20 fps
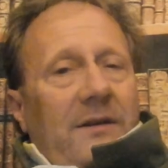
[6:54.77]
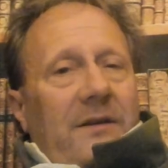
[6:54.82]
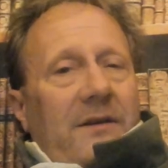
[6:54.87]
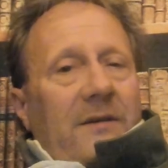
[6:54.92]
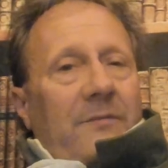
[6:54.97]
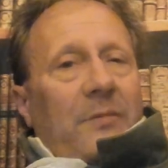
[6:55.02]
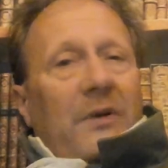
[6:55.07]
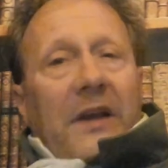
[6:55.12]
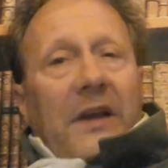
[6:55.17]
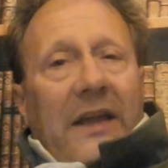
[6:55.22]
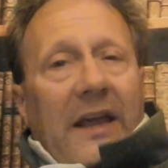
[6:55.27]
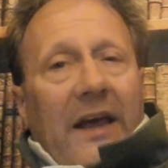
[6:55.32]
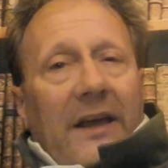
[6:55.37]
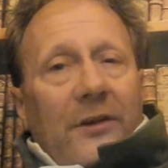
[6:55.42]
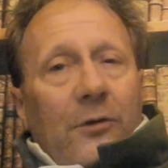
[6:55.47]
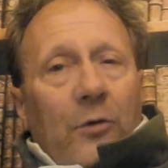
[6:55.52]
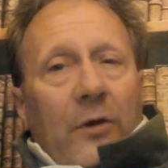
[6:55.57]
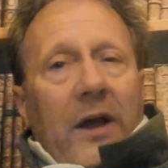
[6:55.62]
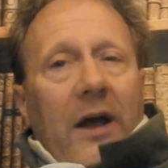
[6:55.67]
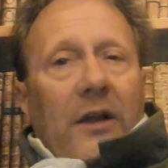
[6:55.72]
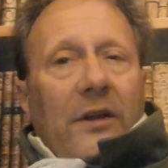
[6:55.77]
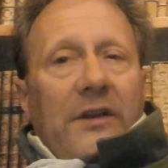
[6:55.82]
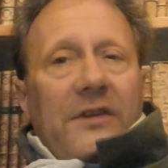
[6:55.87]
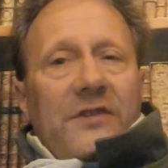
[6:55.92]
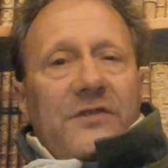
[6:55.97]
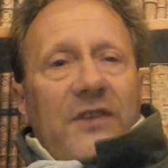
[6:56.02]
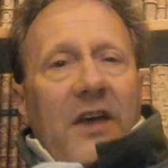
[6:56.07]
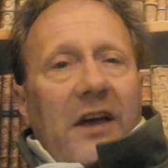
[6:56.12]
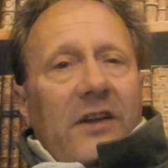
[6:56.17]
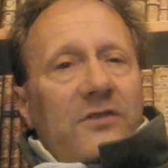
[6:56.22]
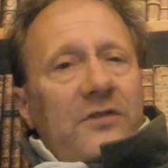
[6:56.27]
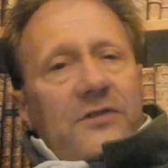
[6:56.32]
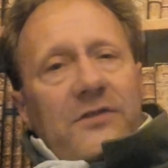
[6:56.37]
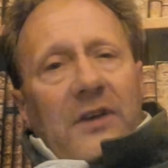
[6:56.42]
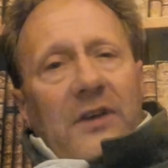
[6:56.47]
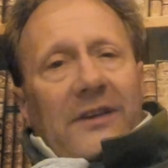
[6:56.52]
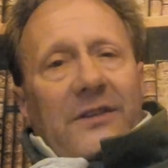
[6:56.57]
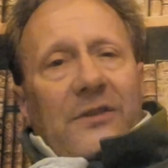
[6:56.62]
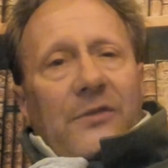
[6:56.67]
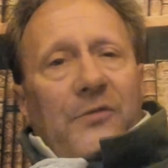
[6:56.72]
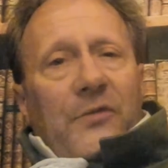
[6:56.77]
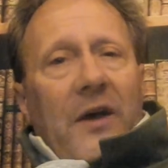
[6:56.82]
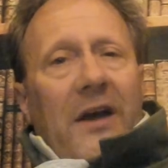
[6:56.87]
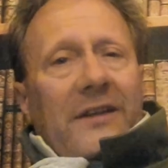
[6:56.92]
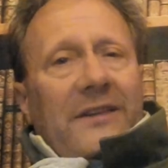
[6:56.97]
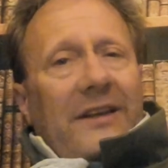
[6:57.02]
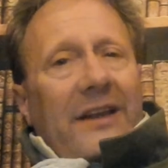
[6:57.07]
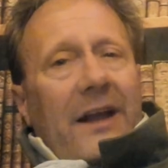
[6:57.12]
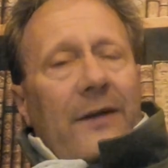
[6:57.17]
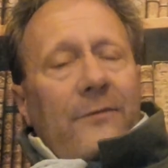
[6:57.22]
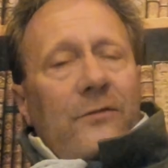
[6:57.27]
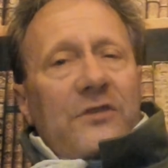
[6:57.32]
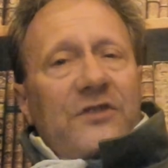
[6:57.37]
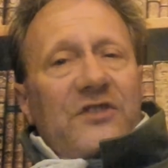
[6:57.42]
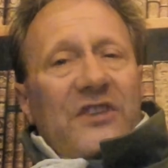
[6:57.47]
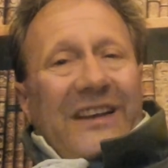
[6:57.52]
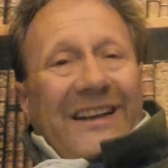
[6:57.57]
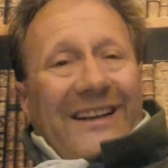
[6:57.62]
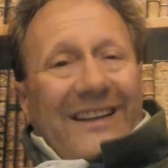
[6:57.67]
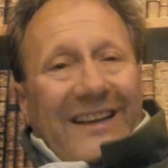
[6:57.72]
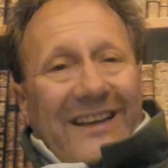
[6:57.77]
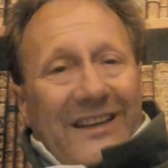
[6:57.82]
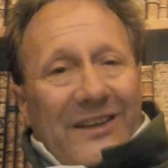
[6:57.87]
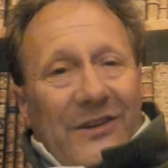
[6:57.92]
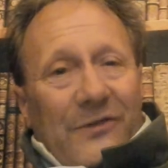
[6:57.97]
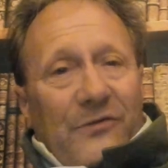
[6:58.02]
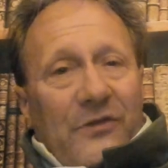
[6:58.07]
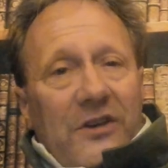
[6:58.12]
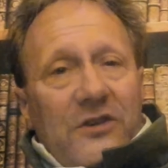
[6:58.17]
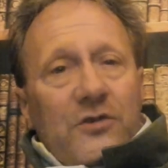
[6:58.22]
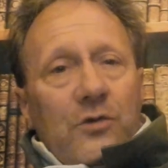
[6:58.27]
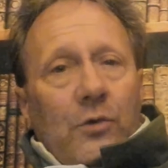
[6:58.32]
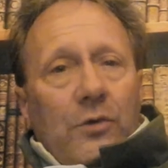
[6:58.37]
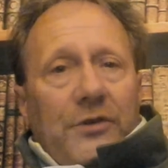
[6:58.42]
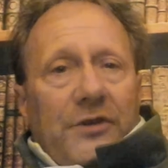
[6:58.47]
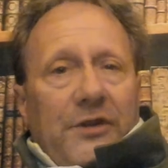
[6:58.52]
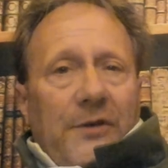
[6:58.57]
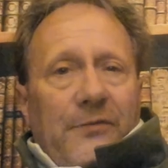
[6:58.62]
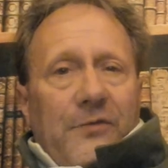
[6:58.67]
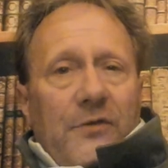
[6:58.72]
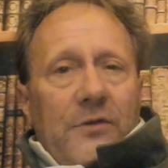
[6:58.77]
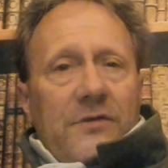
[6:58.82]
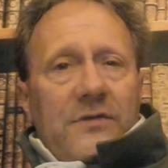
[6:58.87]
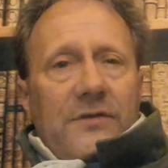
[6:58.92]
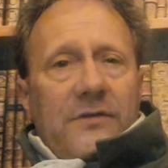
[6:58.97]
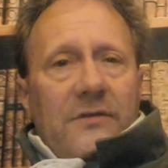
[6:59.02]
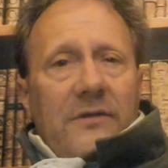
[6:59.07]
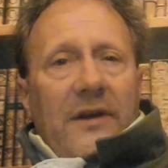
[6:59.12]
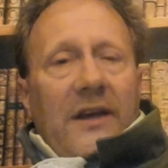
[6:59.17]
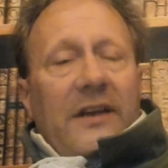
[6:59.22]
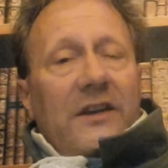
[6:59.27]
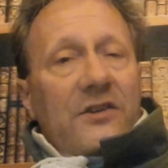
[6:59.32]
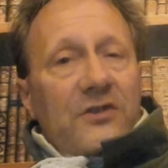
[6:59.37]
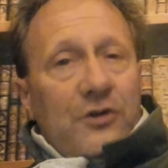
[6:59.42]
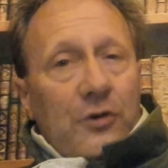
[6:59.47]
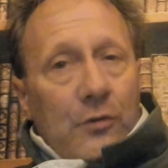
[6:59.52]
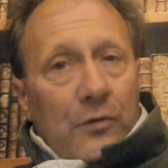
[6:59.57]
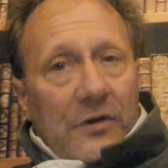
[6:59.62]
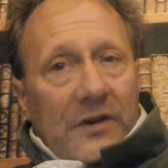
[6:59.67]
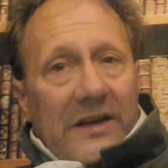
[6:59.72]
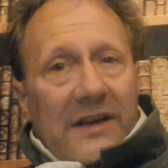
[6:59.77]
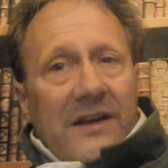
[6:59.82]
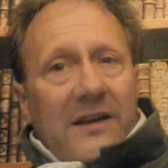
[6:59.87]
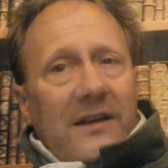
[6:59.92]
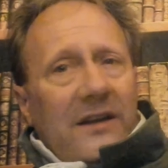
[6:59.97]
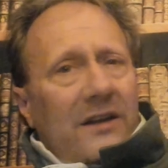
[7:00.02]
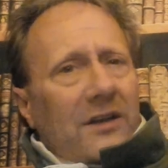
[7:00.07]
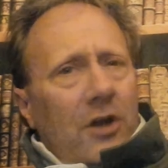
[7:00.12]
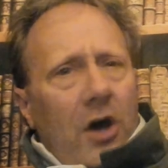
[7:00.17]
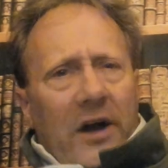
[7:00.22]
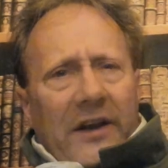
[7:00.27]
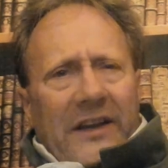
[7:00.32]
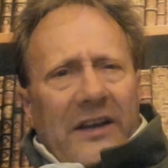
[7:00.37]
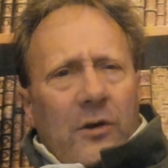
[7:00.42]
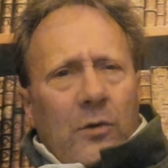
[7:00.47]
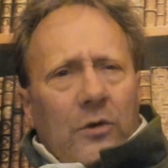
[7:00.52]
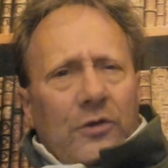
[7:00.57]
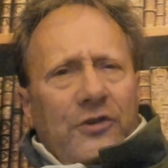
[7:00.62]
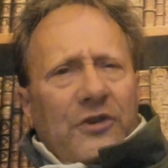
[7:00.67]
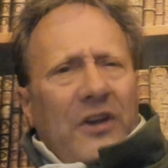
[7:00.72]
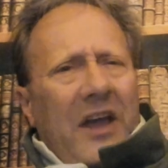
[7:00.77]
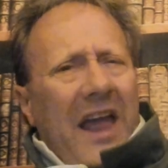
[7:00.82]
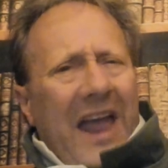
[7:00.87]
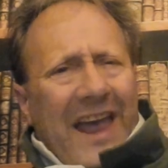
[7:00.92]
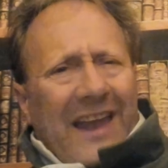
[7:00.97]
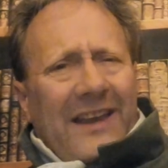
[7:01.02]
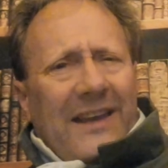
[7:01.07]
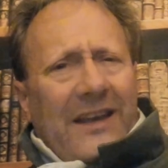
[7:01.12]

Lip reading: But again, the reality is that just like the fact that every single individual differs and is unique and not equal to any